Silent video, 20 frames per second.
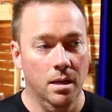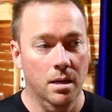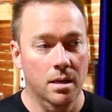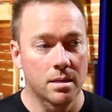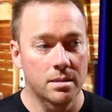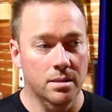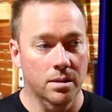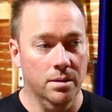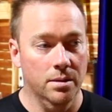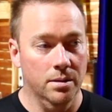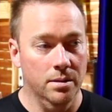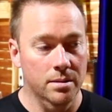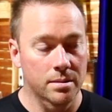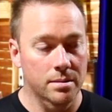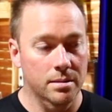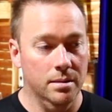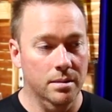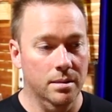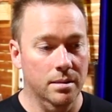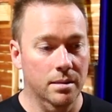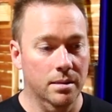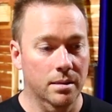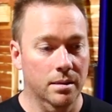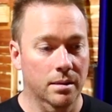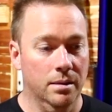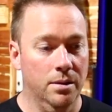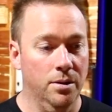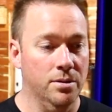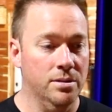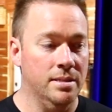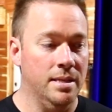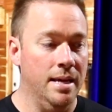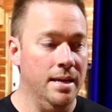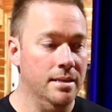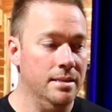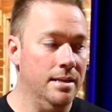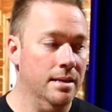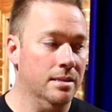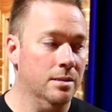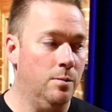So there's things
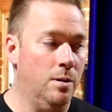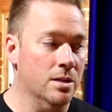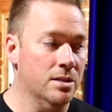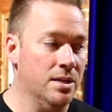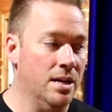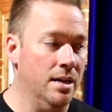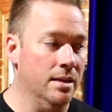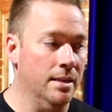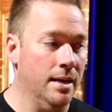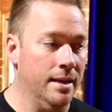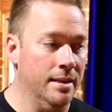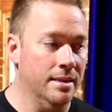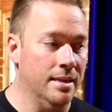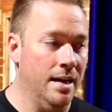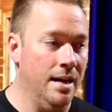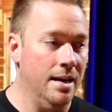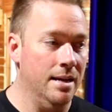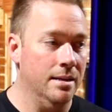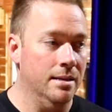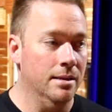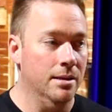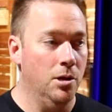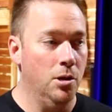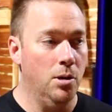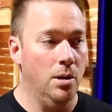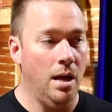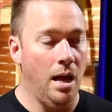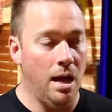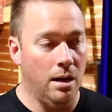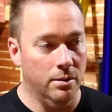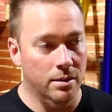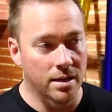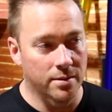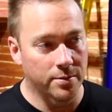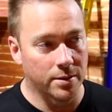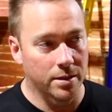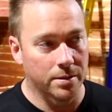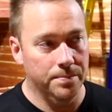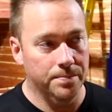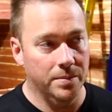you have to watch out like that.
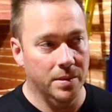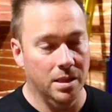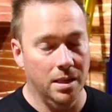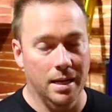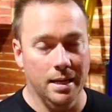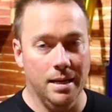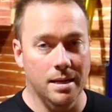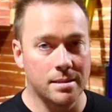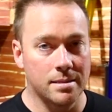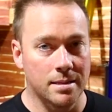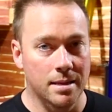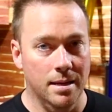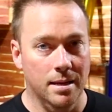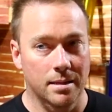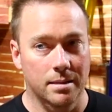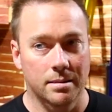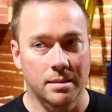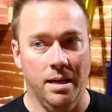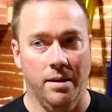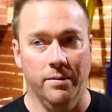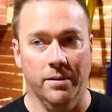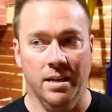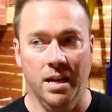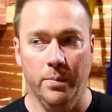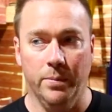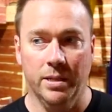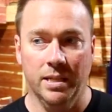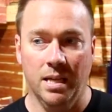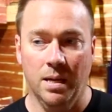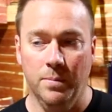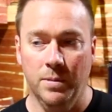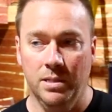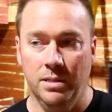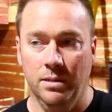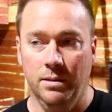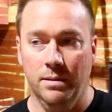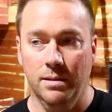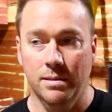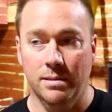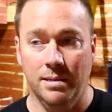However, like I said, to have the company come and
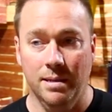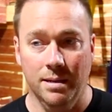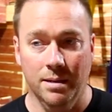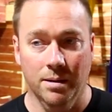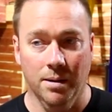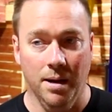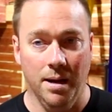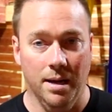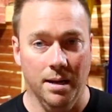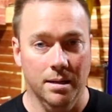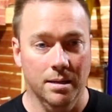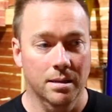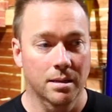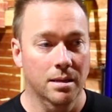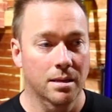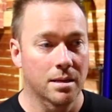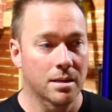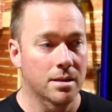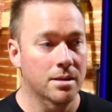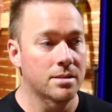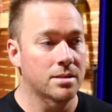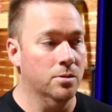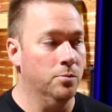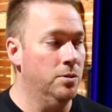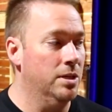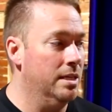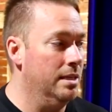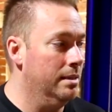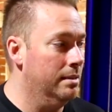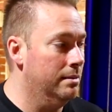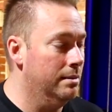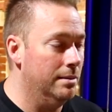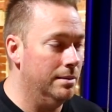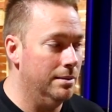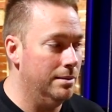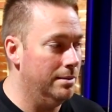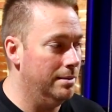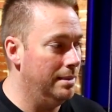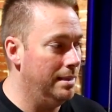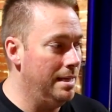do it is 10 grand. So we could
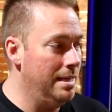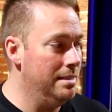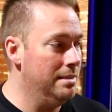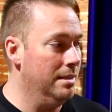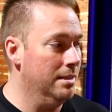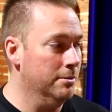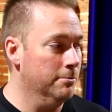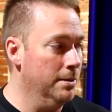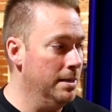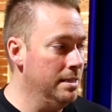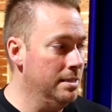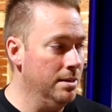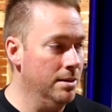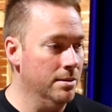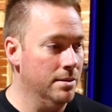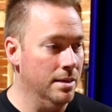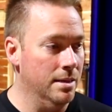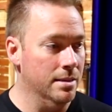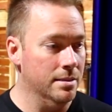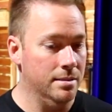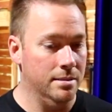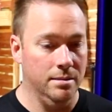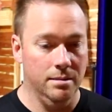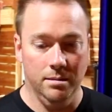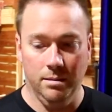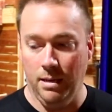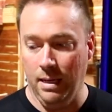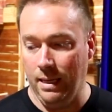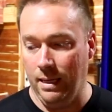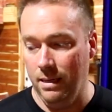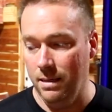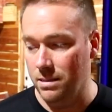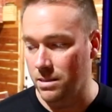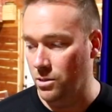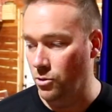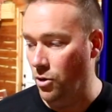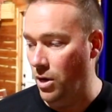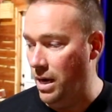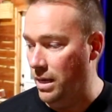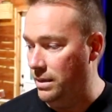easily redo this. I could just
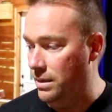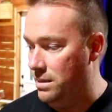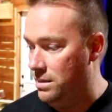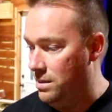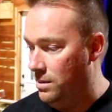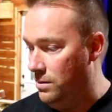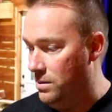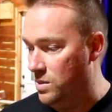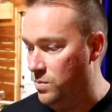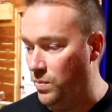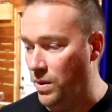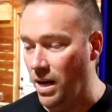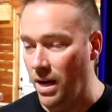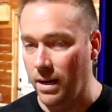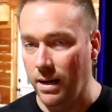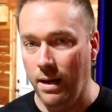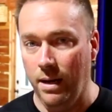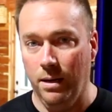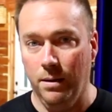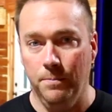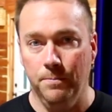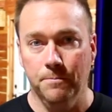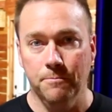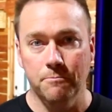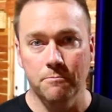grind this whole spot out,